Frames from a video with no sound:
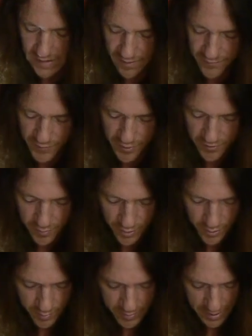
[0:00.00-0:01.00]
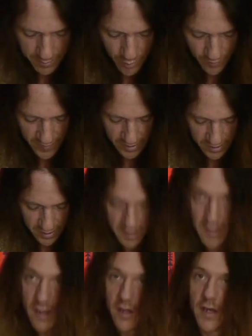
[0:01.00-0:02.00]
first we'll go about moving.
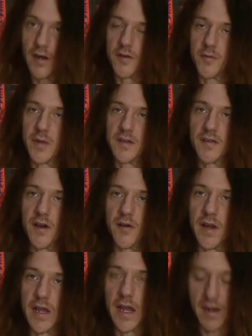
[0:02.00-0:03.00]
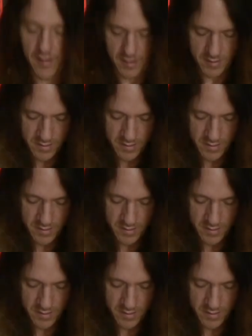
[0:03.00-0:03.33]
Here's my soldering iron.